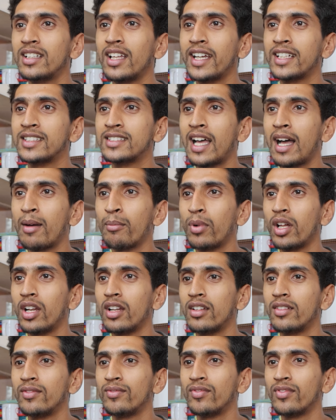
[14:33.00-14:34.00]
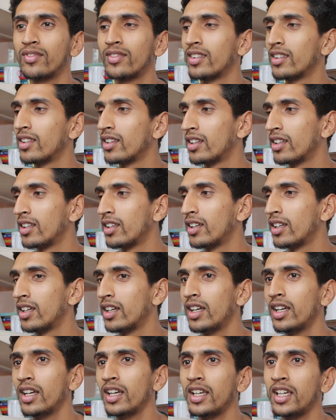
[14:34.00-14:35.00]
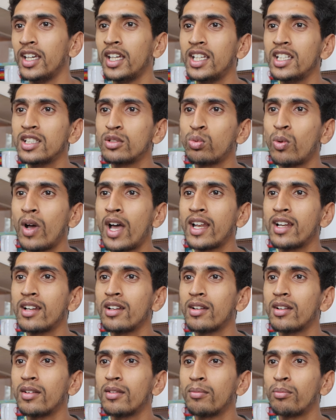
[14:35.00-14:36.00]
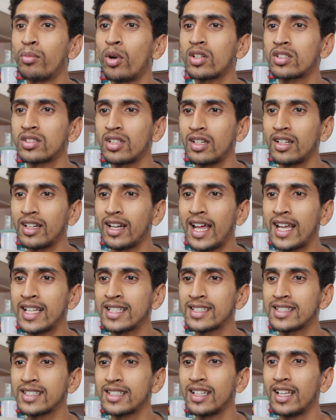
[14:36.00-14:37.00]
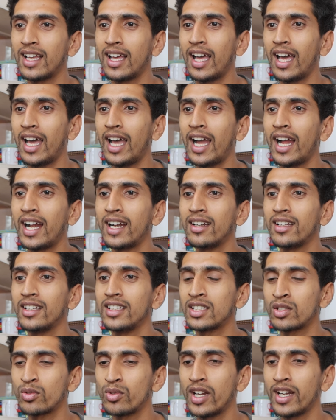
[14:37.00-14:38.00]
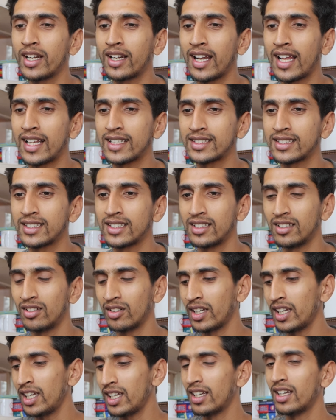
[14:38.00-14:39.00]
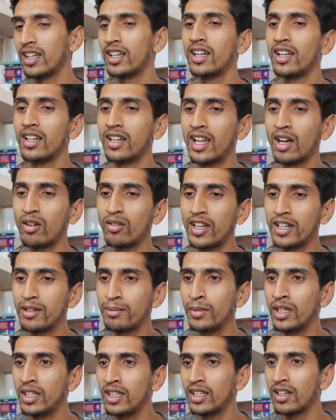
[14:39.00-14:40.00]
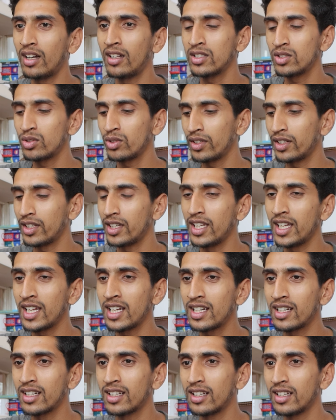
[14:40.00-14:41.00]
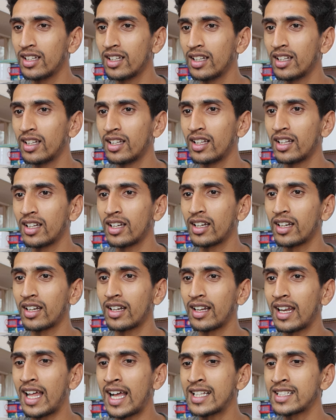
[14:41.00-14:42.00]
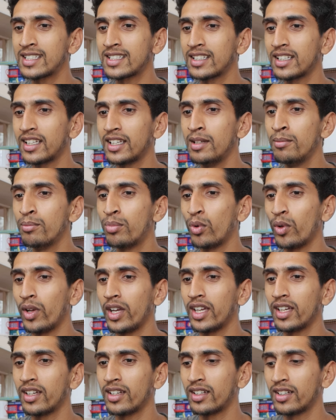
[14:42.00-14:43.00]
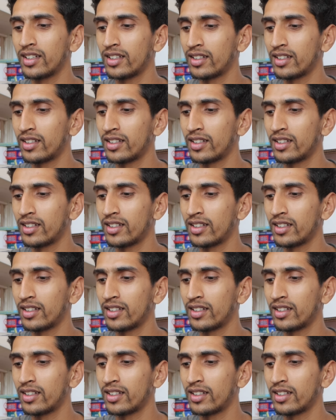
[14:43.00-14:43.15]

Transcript: see the example. Here is one person class and student class. Okay, now let me also create class employee,